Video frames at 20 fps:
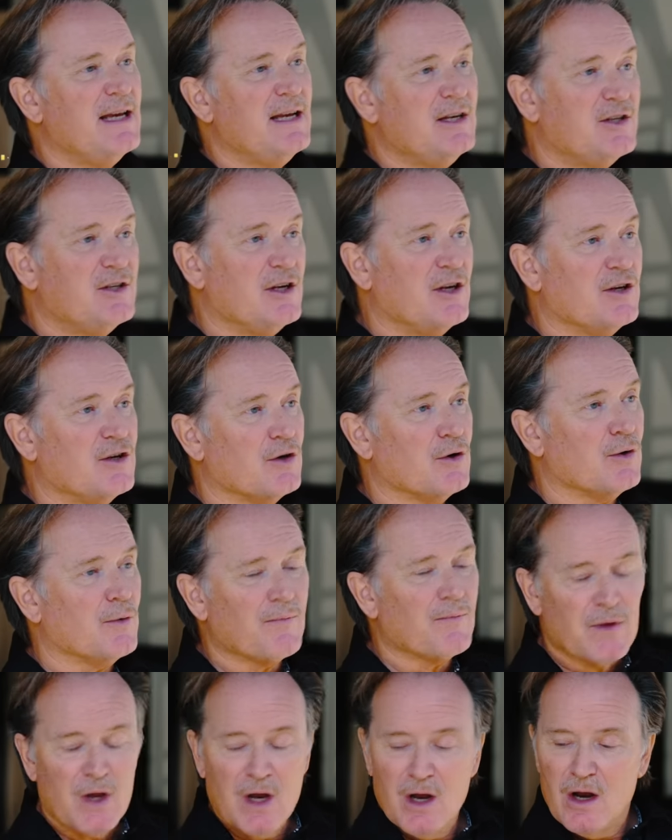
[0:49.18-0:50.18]
easy to do.
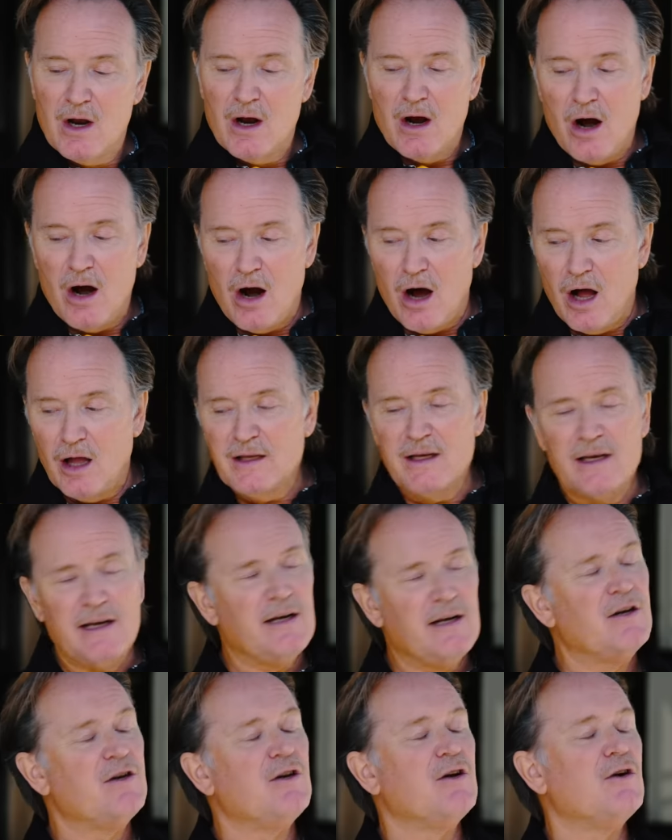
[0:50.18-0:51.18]
All you
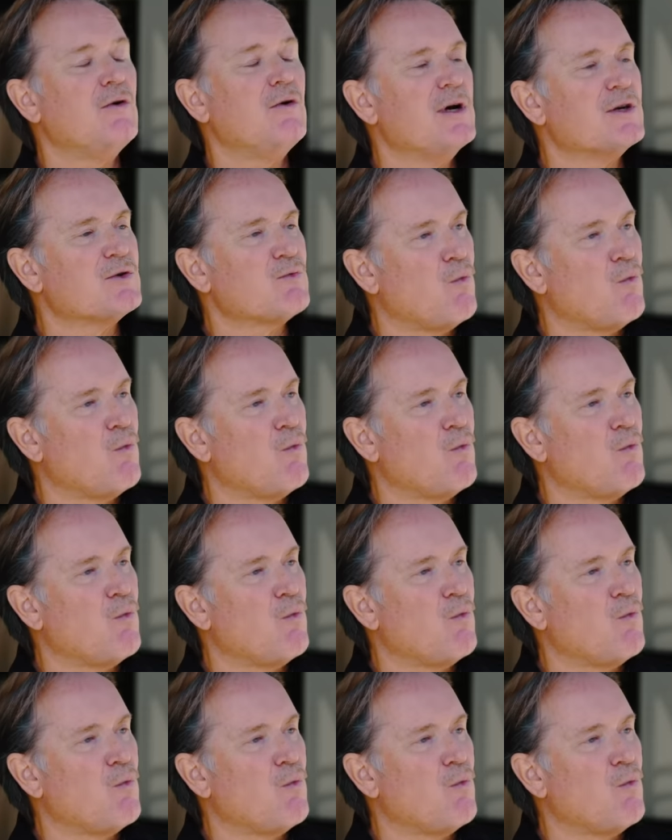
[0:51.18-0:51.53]
need to do is